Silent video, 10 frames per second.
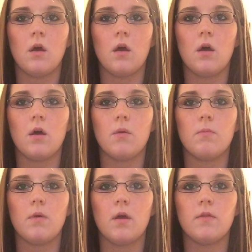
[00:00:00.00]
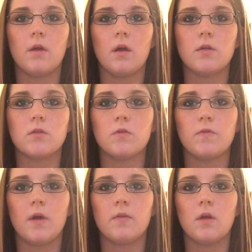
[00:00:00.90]
And they also
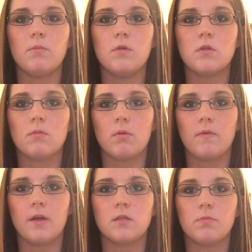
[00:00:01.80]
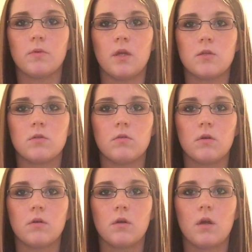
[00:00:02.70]
found that music provides a potential
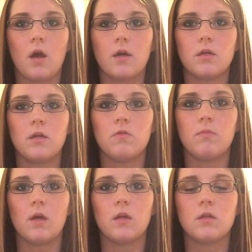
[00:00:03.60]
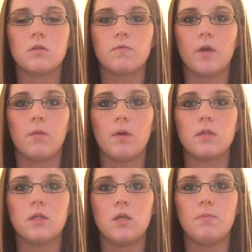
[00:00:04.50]
cognitive mechanism for
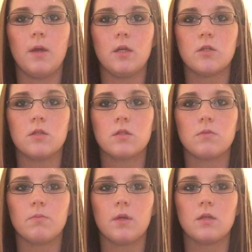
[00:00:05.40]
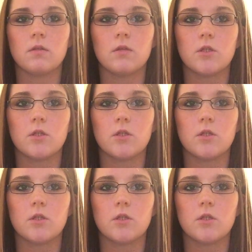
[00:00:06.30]
MIT patients because of